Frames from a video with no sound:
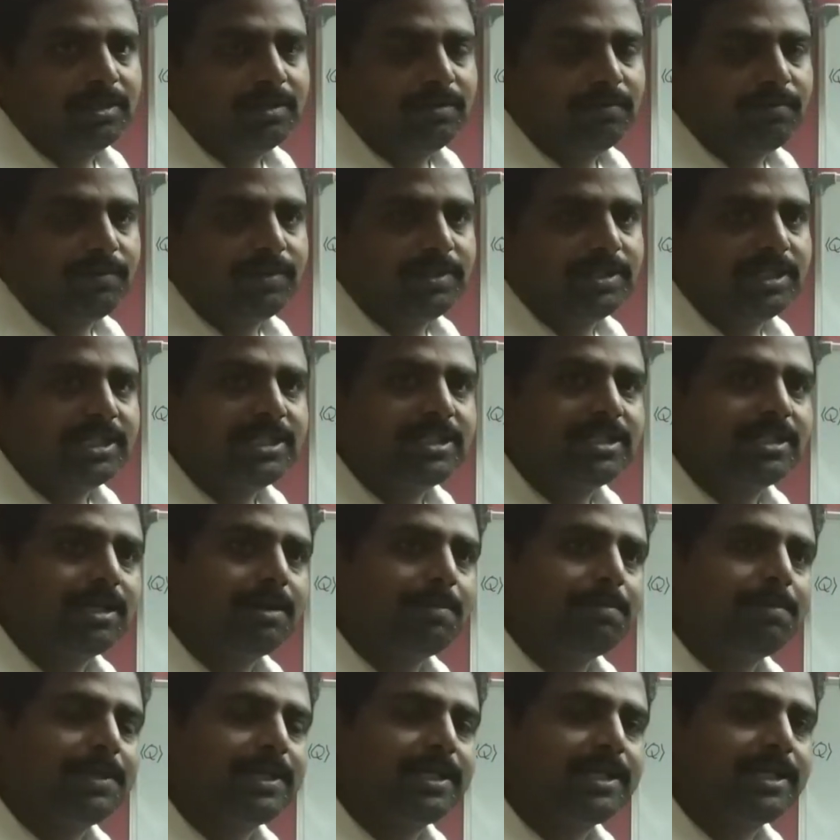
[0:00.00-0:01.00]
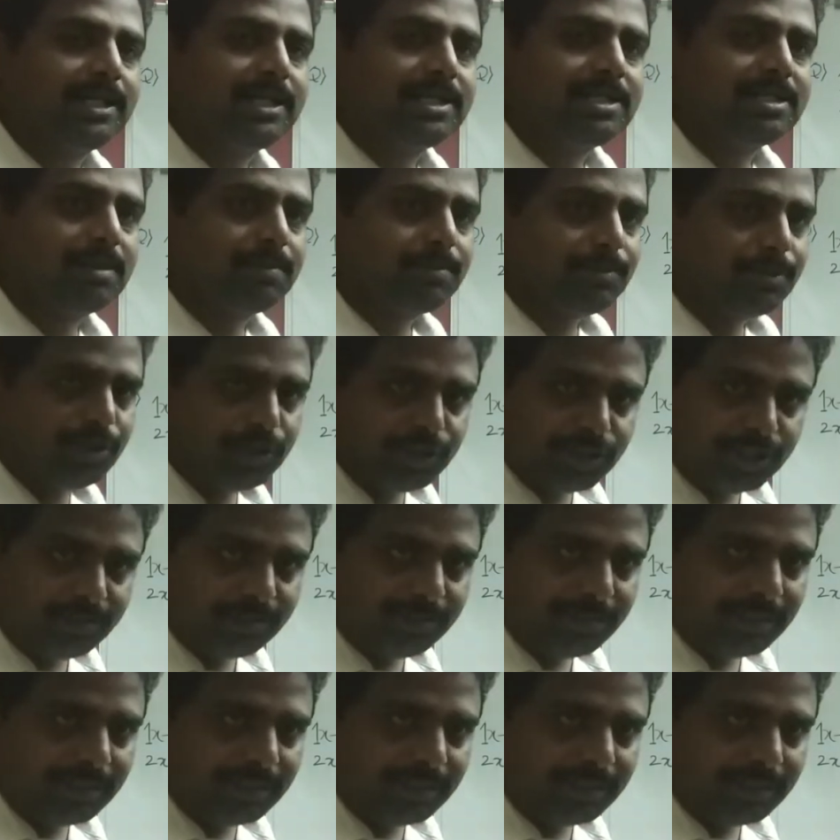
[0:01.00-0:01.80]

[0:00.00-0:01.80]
we just completed substitution